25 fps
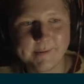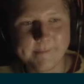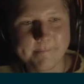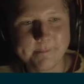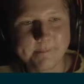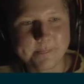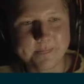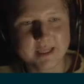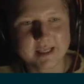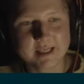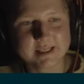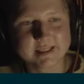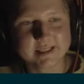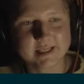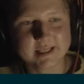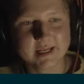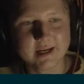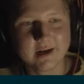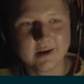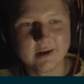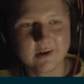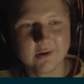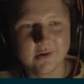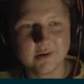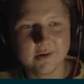
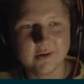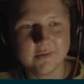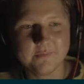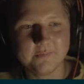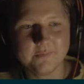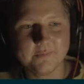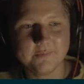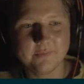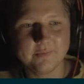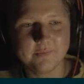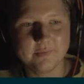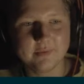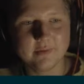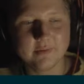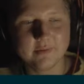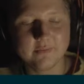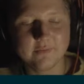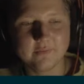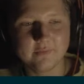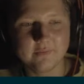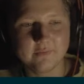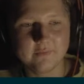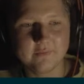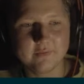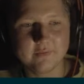So
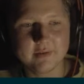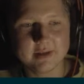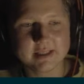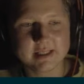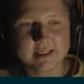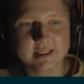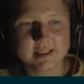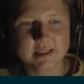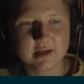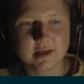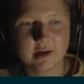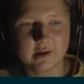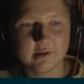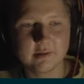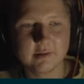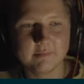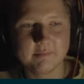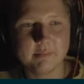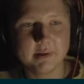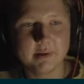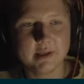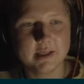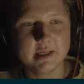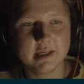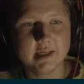this is gonna
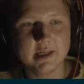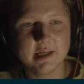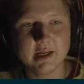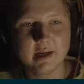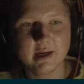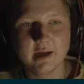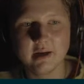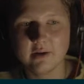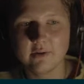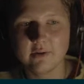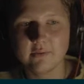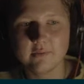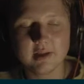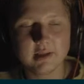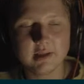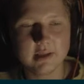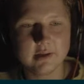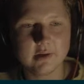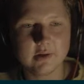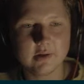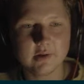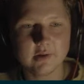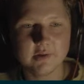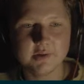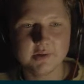be really
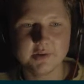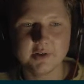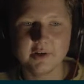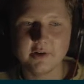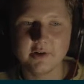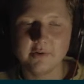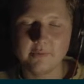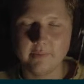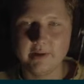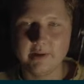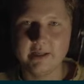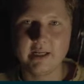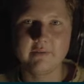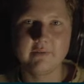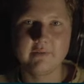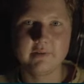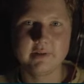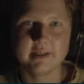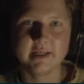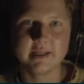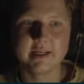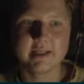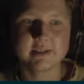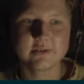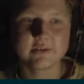good whenever it
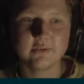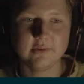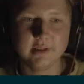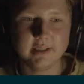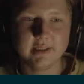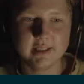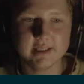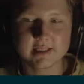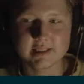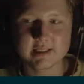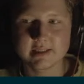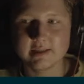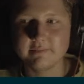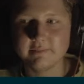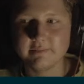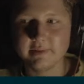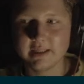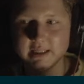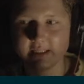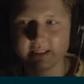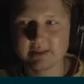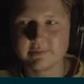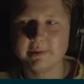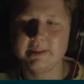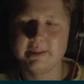gets released,
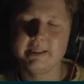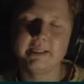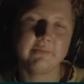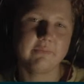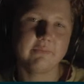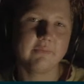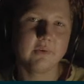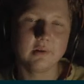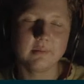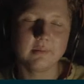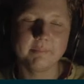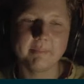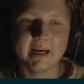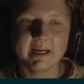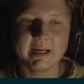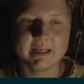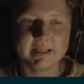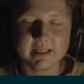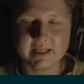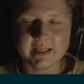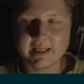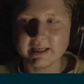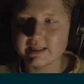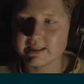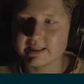because we need full
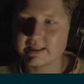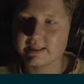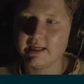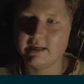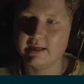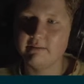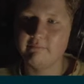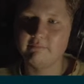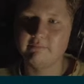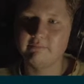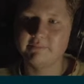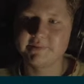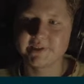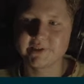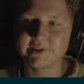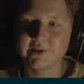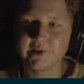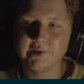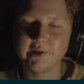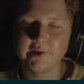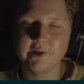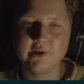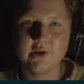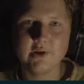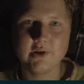bindings. I'm just gonna
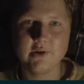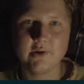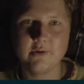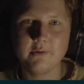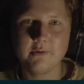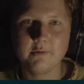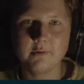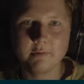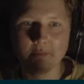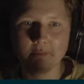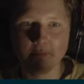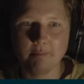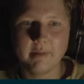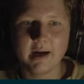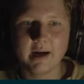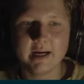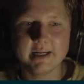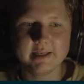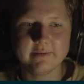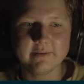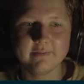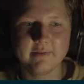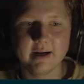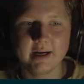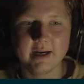do
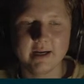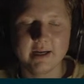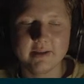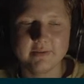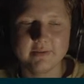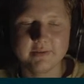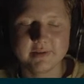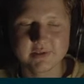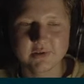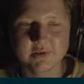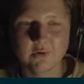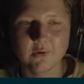bindify this whole